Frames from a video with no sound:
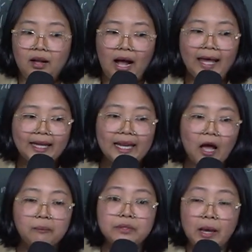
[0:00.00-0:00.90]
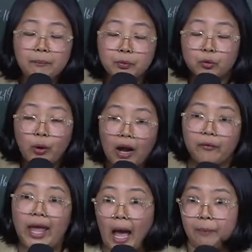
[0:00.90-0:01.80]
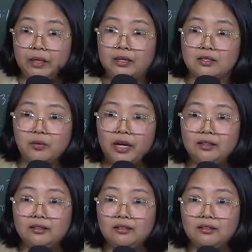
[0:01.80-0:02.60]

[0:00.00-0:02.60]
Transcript: I can have temporary happiness, right?